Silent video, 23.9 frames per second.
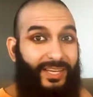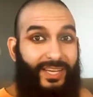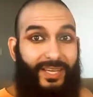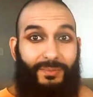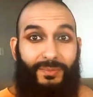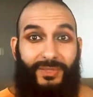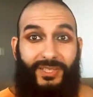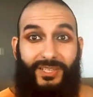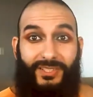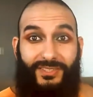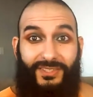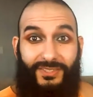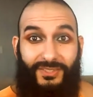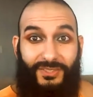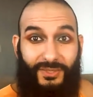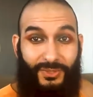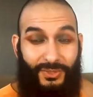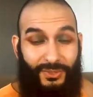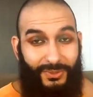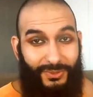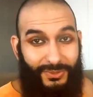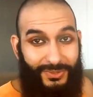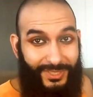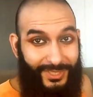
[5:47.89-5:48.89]
And because it's
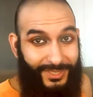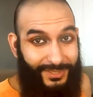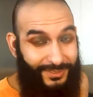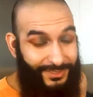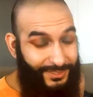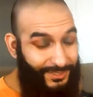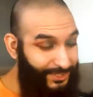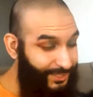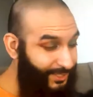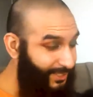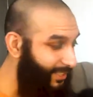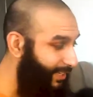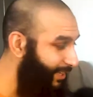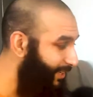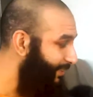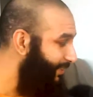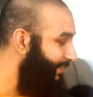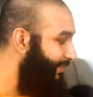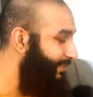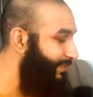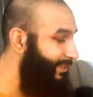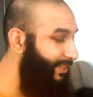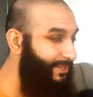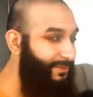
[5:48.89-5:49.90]
cold here in
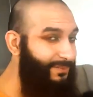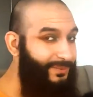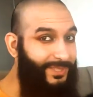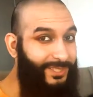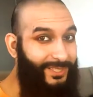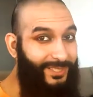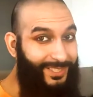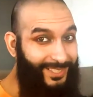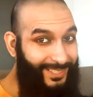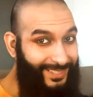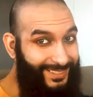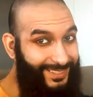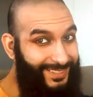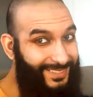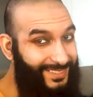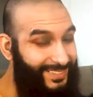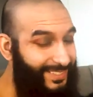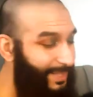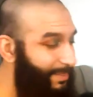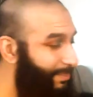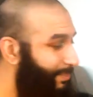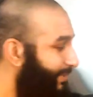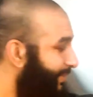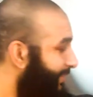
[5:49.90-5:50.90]
Chicago and we're in
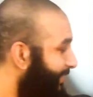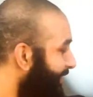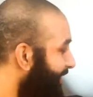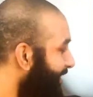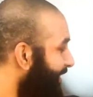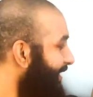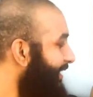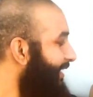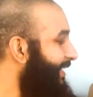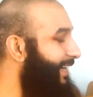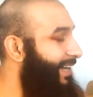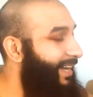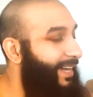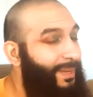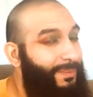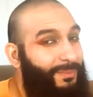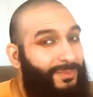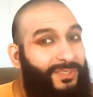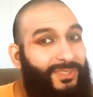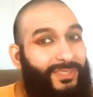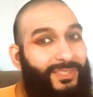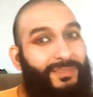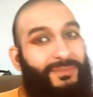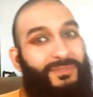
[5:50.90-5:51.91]
December,
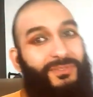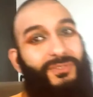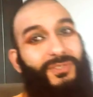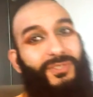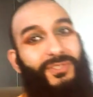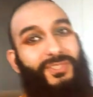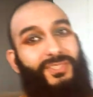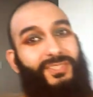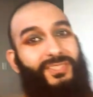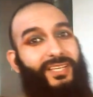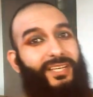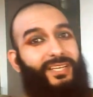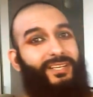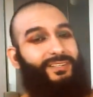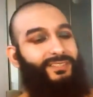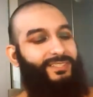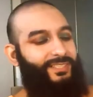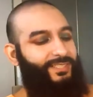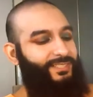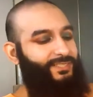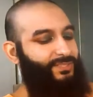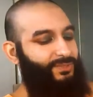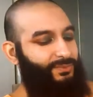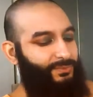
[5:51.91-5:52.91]
I'm gonna of course layer
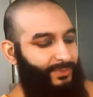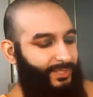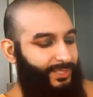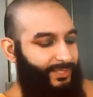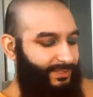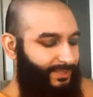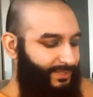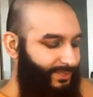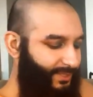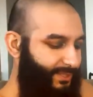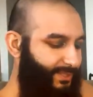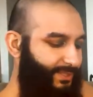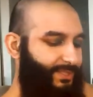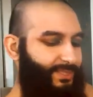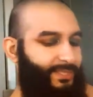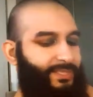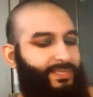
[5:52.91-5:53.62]
this with